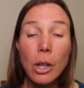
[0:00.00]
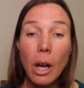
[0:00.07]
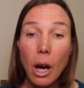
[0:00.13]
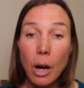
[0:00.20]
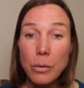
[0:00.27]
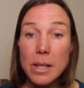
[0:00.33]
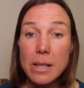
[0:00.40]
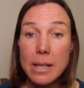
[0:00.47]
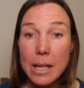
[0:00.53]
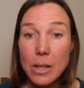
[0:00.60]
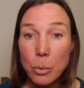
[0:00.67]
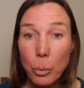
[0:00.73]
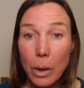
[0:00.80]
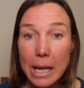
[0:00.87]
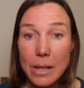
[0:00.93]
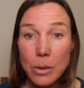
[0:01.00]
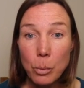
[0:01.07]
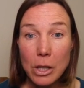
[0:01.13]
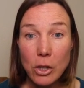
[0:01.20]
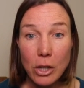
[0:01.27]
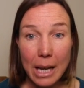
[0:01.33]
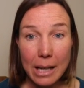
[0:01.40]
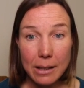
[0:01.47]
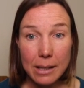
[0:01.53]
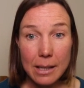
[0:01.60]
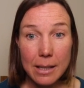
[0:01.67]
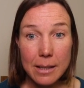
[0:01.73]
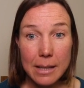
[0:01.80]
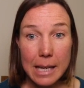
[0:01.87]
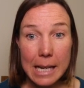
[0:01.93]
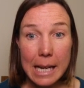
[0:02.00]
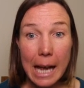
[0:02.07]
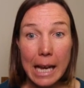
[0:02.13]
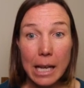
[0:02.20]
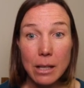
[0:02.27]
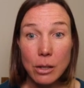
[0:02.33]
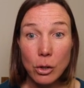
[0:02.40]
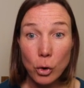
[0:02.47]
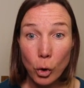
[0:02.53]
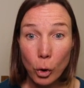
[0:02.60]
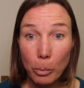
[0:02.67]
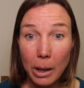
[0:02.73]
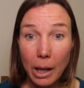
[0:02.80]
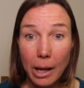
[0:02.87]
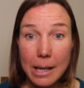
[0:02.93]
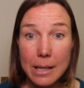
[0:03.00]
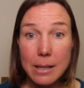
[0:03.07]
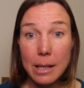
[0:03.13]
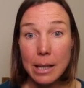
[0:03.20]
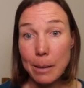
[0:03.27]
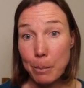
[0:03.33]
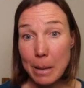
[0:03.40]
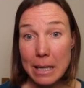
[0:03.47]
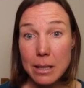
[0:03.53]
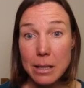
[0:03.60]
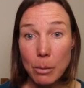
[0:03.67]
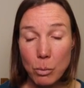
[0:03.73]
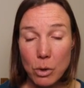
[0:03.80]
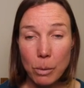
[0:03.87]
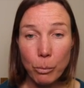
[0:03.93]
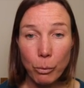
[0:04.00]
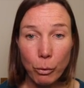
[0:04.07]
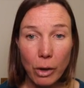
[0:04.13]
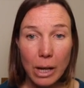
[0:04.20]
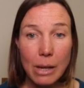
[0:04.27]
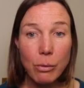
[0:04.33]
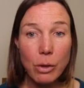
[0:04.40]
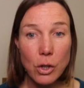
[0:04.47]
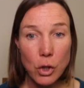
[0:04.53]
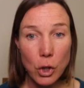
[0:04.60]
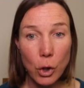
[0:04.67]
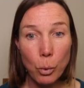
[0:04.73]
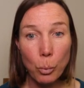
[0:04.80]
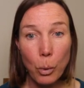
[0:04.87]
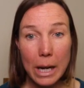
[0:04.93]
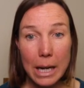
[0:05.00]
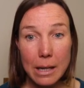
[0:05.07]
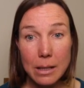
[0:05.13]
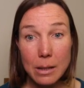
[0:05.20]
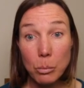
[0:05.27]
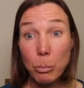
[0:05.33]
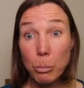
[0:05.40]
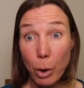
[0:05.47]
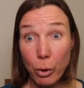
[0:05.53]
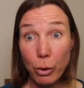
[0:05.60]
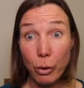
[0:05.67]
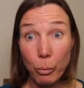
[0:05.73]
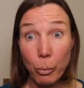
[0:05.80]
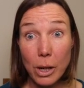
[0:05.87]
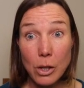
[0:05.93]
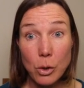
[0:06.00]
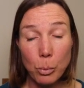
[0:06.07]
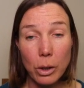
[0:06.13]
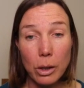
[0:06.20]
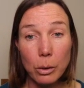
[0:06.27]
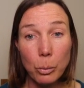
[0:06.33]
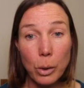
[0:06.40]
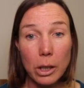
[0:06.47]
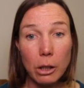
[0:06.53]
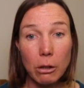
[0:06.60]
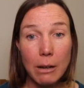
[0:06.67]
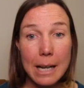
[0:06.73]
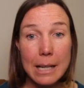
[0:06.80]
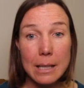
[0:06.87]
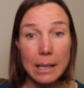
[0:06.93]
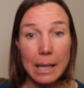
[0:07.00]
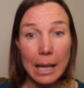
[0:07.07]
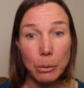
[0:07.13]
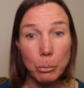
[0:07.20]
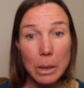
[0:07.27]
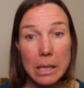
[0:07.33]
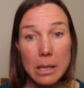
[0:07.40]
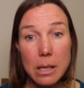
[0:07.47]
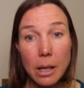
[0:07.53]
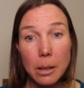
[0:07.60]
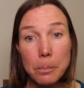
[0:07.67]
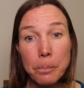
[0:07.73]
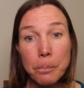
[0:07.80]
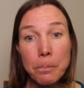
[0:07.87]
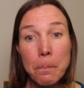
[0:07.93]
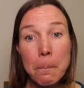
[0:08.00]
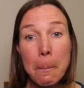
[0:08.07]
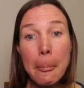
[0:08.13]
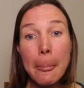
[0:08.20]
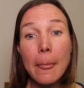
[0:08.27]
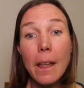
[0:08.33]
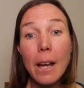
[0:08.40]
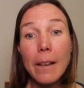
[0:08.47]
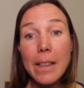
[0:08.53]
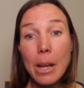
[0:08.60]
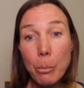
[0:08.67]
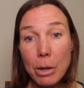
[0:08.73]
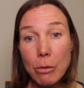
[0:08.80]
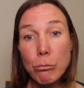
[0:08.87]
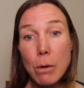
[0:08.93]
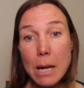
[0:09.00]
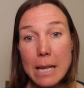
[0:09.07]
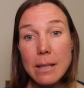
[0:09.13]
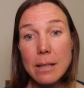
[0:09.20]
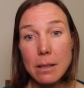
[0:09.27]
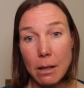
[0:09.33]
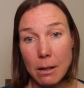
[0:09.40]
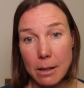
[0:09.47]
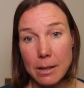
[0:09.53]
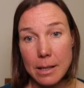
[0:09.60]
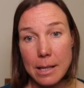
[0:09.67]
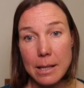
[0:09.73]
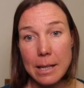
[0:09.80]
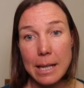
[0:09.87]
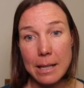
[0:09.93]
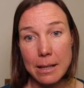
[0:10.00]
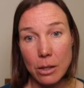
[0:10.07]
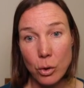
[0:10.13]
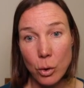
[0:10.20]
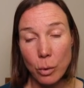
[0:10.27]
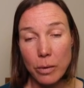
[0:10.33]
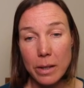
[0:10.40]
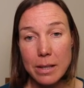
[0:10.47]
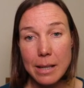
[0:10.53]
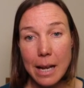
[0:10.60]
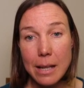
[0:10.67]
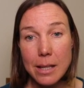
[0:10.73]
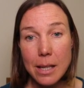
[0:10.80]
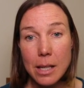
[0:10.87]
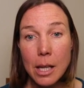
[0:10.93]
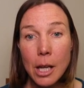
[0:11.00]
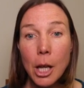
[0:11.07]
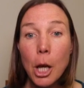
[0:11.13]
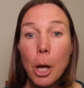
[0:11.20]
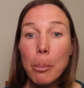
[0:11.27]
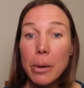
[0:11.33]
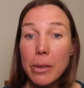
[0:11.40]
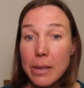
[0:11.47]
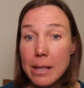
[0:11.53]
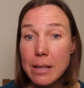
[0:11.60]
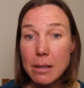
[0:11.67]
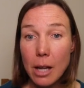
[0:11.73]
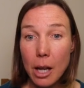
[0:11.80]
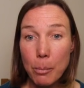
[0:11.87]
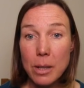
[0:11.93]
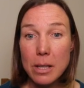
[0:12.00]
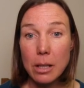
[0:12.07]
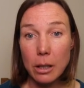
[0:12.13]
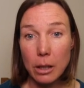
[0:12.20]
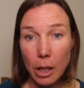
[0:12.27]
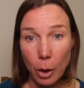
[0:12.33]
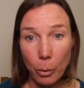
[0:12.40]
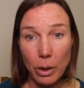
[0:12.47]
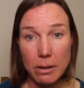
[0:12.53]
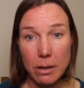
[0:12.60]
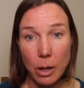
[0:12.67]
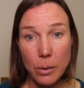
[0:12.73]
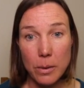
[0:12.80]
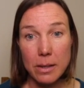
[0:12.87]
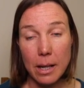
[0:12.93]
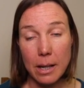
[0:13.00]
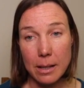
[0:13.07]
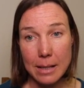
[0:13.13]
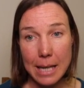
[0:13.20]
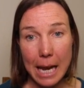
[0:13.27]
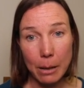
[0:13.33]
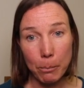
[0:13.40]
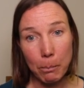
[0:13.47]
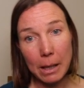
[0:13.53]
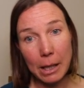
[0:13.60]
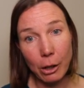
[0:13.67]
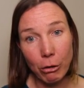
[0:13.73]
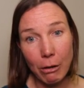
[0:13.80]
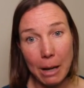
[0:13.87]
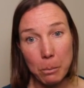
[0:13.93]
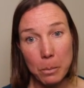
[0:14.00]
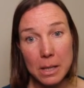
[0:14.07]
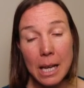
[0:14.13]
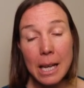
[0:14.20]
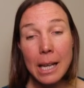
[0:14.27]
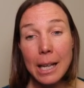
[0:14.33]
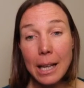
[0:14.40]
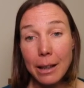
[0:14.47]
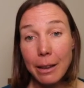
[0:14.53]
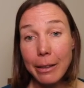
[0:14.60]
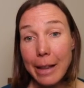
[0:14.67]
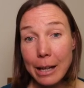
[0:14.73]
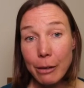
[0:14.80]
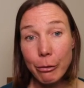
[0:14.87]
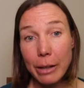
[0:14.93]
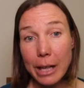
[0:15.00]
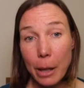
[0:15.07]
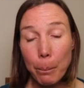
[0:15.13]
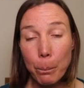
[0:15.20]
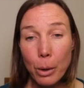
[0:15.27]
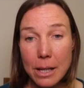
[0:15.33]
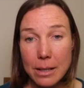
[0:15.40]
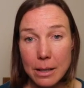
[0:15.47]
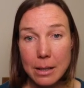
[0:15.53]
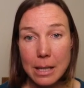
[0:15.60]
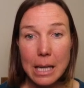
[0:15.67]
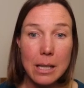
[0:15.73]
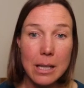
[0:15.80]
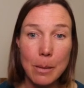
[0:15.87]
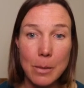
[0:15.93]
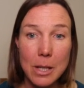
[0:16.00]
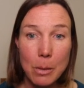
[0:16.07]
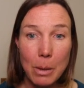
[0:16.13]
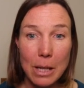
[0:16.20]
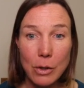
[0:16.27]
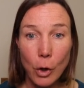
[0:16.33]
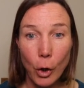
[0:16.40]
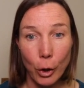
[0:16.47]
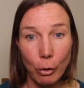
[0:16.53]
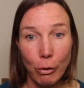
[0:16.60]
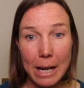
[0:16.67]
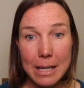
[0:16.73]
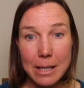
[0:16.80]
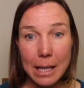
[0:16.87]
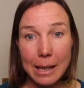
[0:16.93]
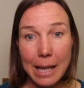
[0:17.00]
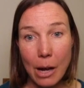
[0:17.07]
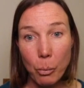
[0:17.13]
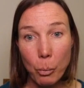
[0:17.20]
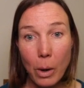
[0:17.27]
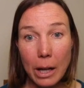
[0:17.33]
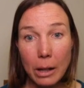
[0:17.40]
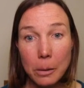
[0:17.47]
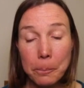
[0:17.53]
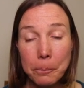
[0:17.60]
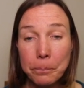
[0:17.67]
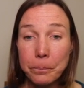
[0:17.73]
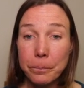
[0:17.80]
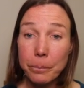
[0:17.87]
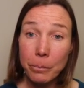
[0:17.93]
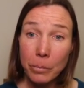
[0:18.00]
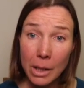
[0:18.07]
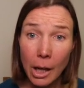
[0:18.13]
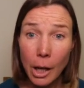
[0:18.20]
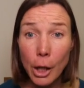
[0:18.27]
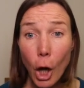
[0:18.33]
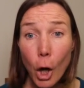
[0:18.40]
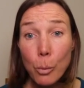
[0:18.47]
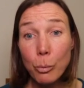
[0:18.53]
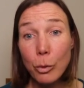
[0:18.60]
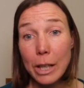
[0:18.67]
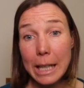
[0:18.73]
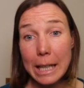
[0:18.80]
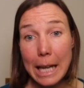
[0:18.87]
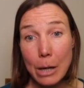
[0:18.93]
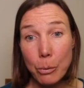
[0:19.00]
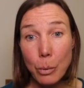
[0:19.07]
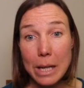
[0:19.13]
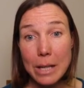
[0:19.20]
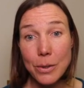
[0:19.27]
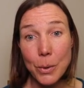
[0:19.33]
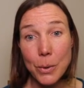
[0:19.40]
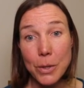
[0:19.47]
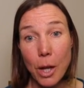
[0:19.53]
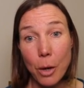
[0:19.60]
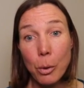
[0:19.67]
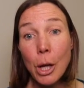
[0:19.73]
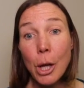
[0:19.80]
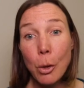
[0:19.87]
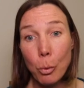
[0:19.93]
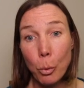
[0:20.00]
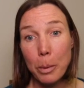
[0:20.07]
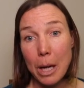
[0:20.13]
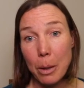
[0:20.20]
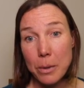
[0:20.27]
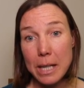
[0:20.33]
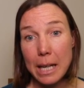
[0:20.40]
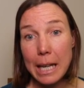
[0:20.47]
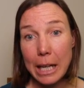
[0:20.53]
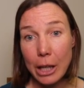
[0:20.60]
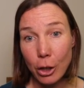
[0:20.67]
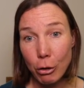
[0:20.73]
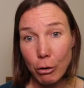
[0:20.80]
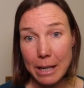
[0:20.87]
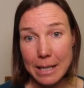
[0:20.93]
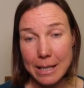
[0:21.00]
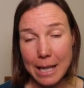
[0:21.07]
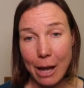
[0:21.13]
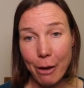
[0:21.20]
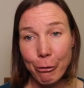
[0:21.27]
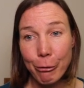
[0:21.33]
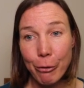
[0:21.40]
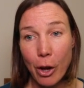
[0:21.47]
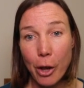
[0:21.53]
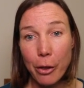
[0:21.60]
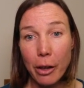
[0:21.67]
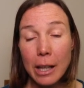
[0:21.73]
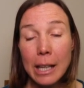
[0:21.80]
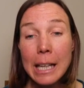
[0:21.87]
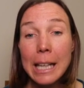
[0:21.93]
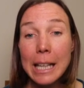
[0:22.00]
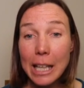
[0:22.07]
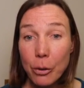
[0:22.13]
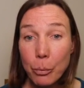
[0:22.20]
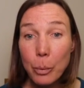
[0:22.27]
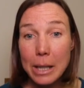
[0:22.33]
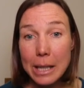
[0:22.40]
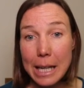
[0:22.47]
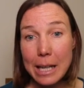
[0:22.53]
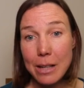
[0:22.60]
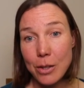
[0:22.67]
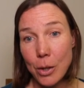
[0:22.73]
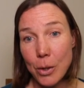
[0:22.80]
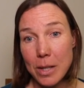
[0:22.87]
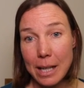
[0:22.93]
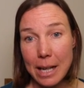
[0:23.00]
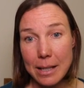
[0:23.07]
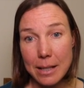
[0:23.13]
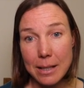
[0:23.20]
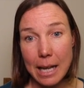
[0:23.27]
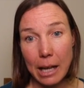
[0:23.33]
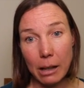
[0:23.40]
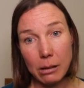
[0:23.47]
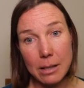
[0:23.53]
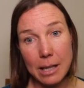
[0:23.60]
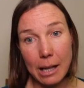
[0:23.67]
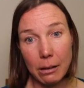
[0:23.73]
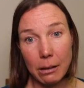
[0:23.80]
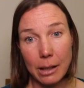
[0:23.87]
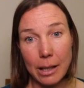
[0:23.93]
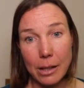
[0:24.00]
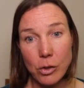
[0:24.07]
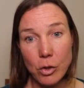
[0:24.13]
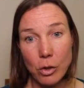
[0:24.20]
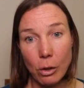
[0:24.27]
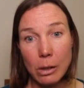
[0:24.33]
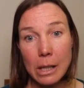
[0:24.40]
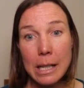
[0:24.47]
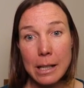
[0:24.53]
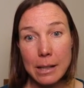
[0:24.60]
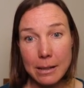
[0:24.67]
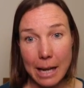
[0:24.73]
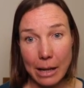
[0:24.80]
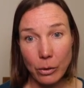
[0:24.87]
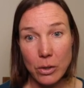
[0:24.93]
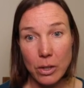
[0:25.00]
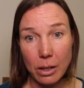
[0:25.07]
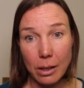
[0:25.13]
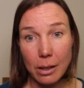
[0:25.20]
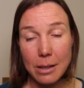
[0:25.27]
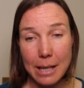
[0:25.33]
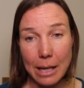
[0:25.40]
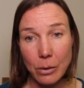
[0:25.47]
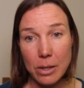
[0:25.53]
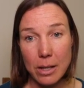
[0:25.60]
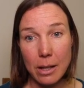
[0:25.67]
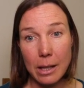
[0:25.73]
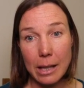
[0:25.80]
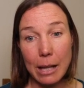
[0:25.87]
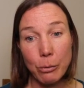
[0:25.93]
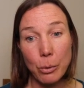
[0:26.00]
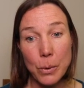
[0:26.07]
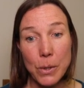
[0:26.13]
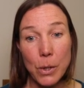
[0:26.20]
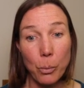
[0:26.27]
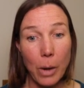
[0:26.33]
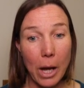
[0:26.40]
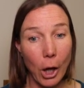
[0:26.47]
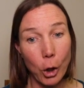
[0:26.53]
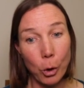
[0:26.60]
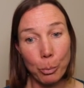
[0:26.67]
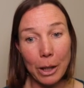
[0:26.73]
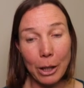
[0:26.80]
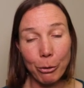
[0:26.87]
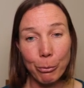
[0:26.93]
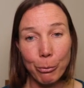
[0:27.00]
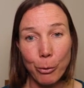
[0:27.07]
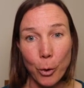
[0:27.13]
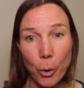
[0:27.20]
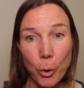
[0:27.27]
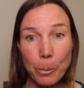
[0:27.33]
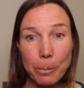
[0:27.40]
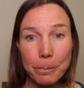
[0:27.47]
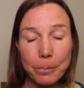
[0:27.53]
After 6 weeks, we checked that his CK has normalised and had been symptom-free for 2 weeks, both of which were correct and had been done. And then we restarted his atorvastatin, but this time at a lower dose at 10 milligrams. And thankfully, at present, he seems to be tolerating that well. And hopefully in 8 weeks or so, we'll be able to increase that further if we need to get his LDL cholesterol down to the levels that we're hoping for.